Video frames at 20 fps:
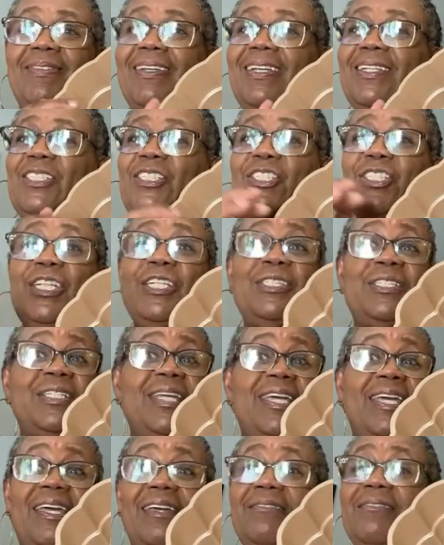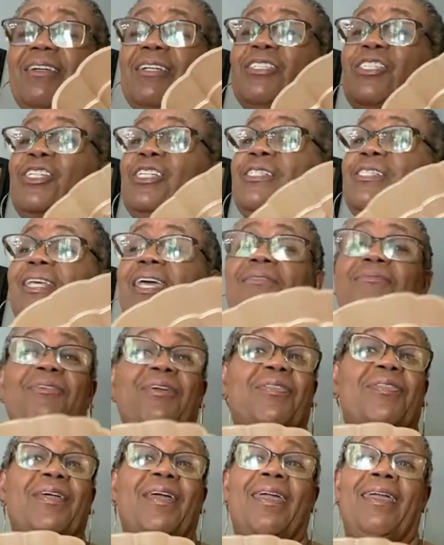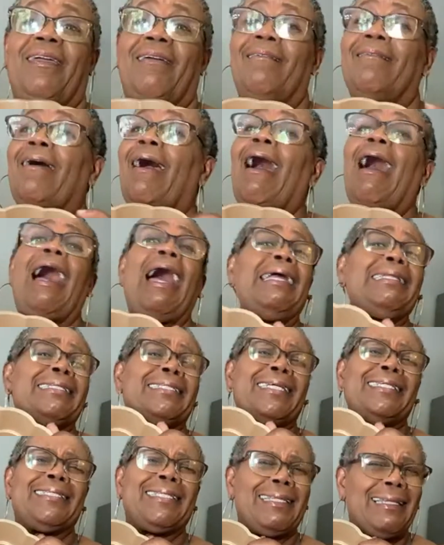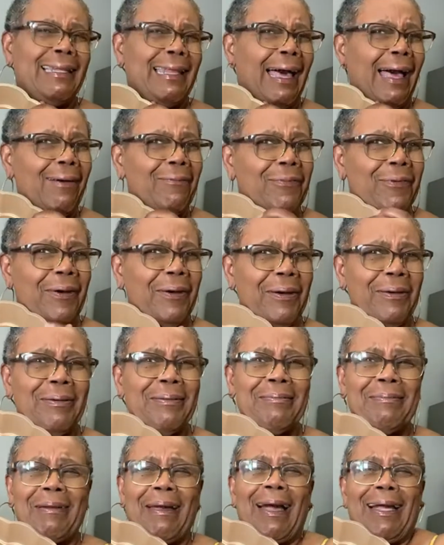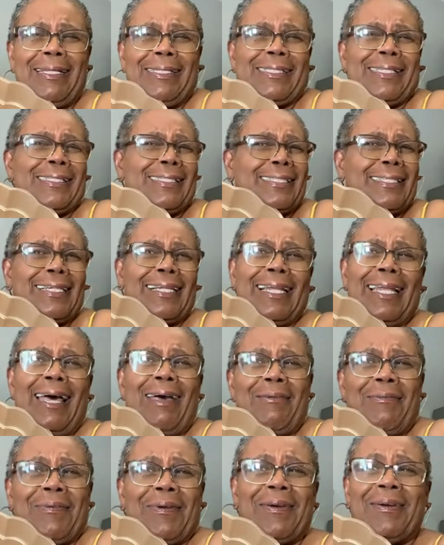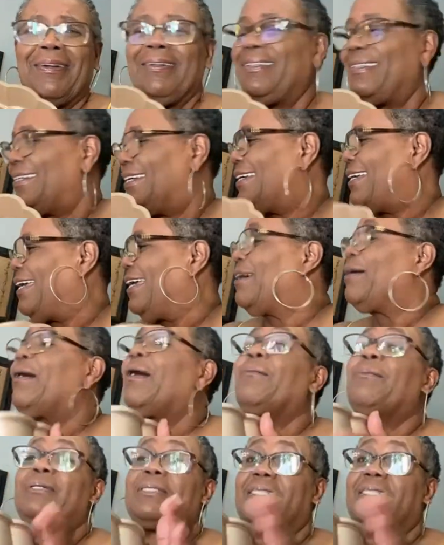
she's it. She's everything. I just love her. I just love her. But